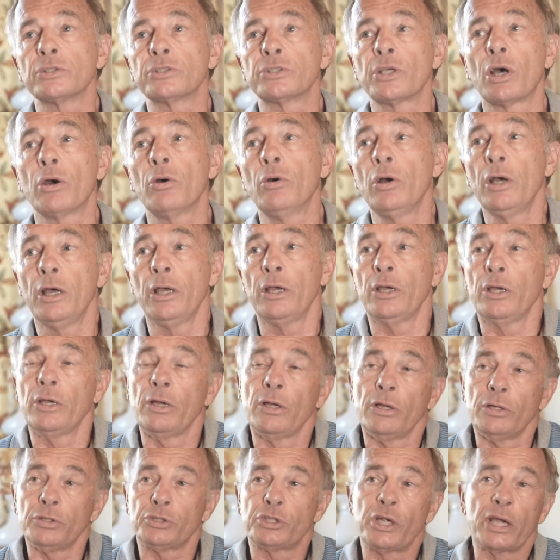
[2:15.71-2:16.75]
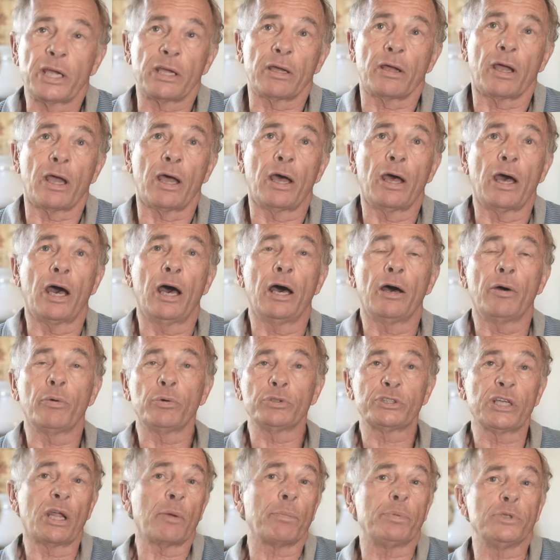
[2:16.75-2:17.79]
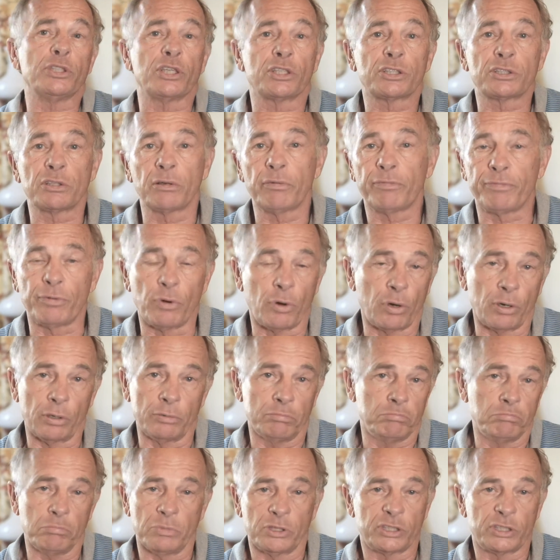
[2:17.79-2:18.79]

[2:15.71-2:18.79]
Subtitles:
So she was in a position for